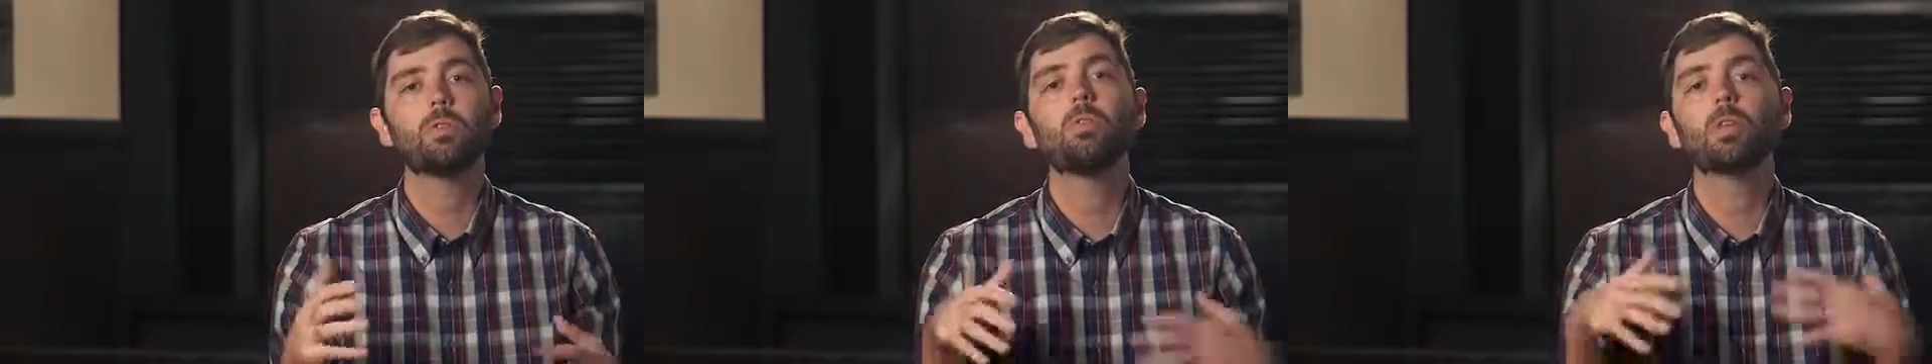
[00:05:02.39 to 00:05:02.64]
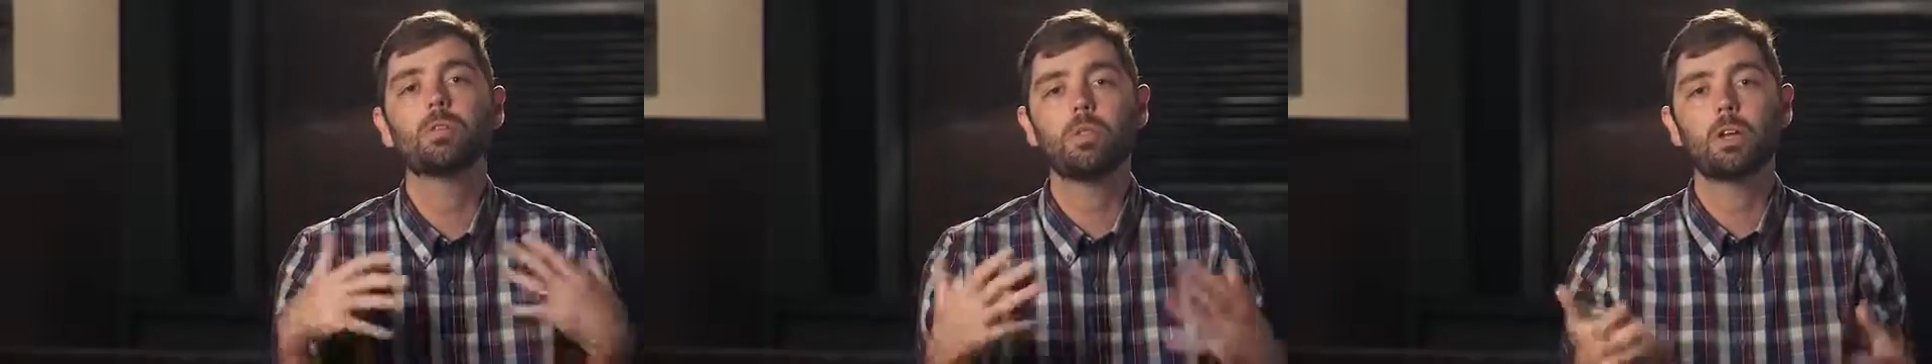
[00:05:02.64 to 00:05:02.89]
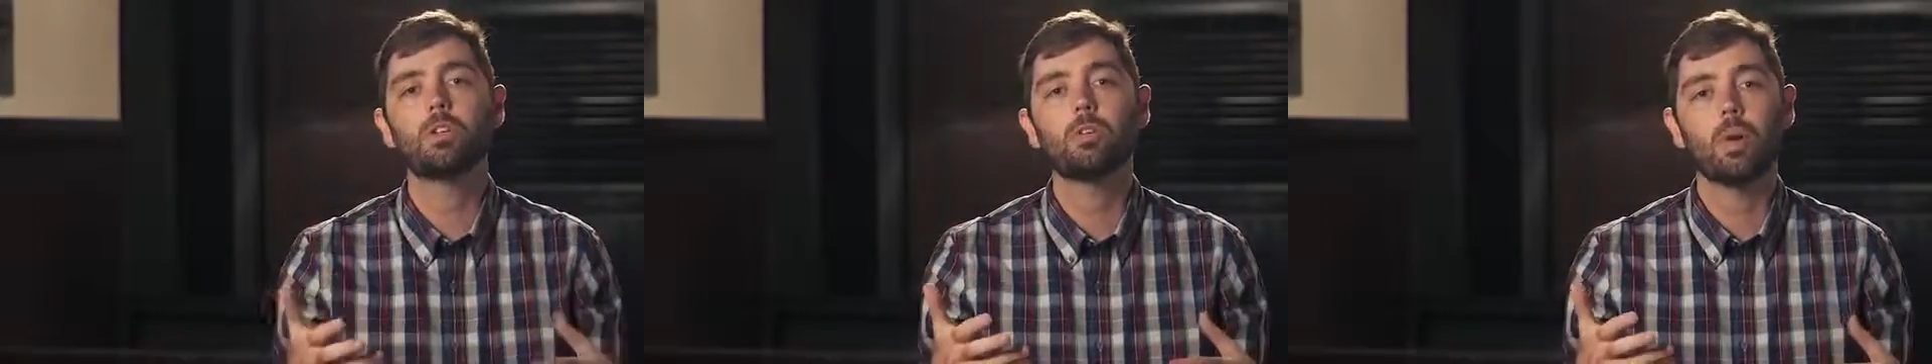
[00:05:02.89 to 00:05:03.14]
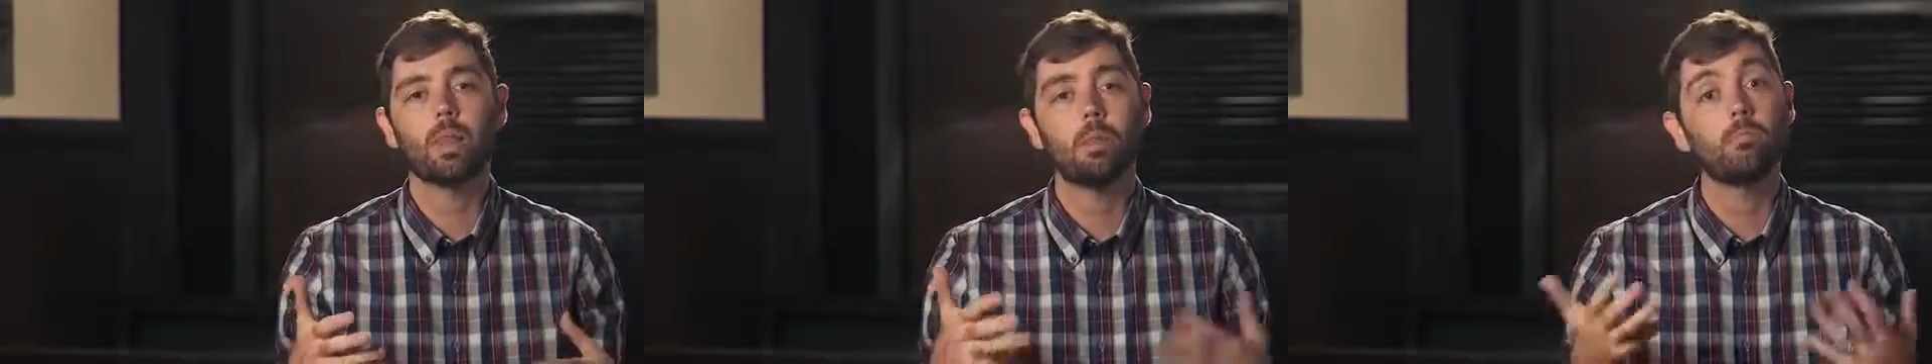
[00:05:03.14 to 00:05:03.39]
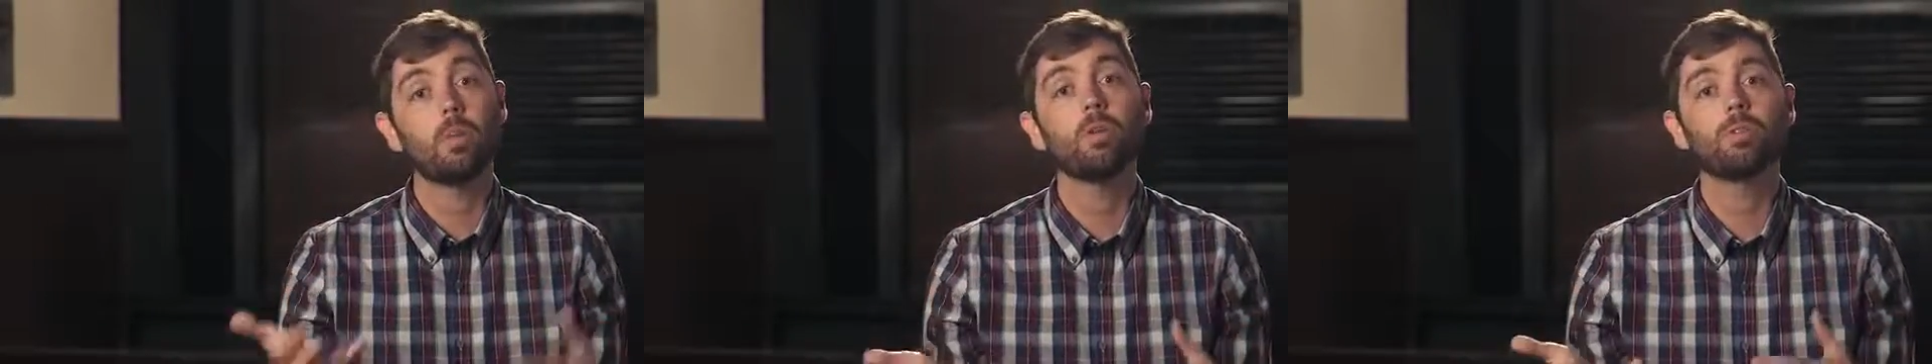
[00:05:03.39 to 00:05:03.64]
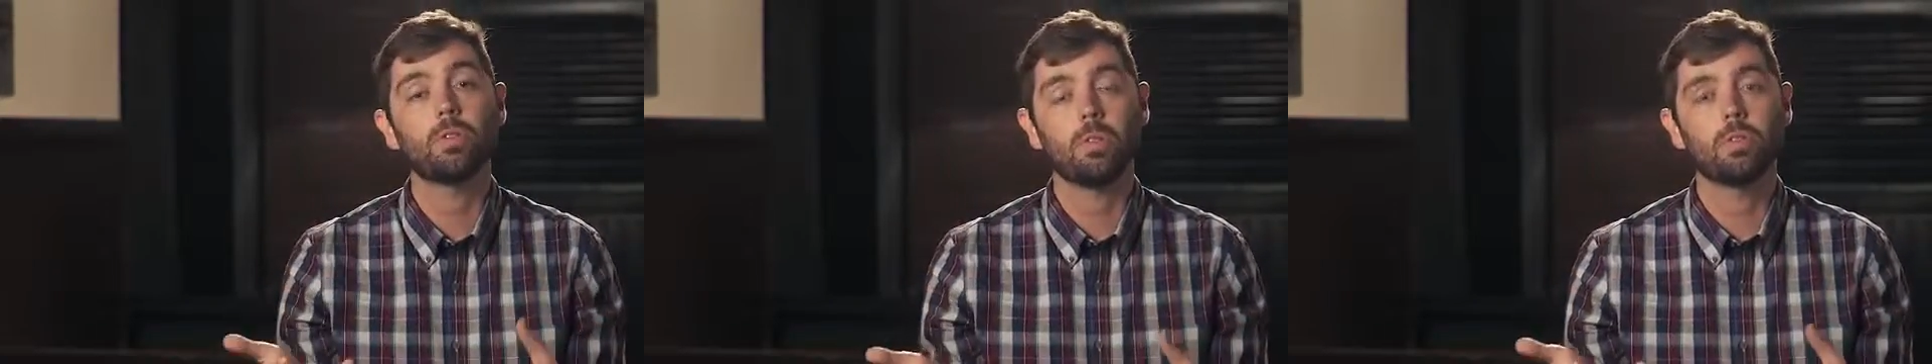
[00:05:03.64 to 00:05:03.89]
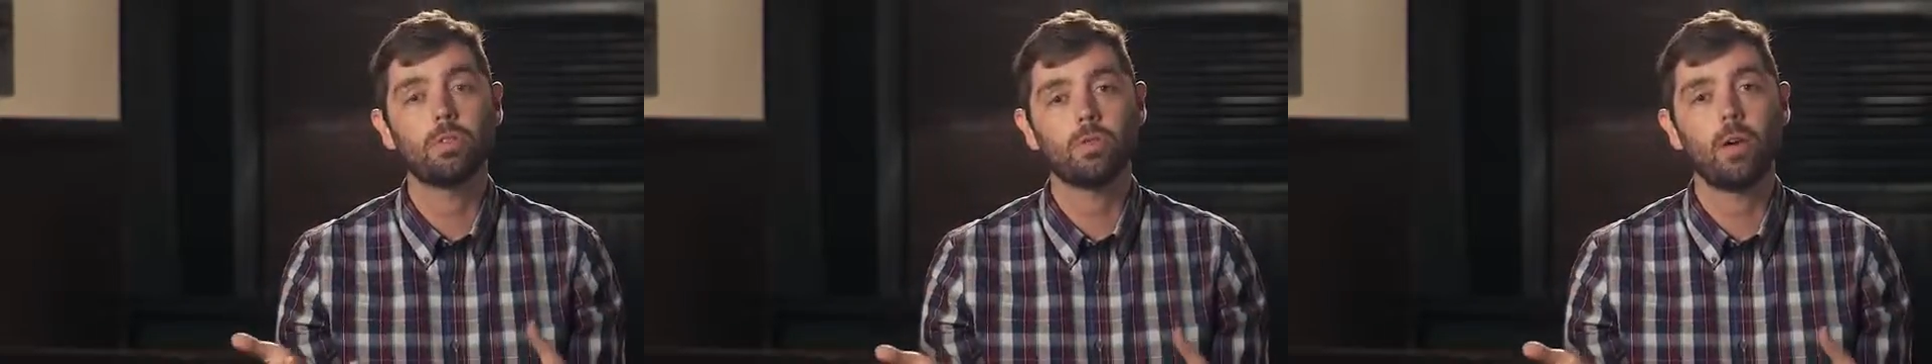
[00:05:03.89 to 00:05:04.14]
to accentuate the motion that you're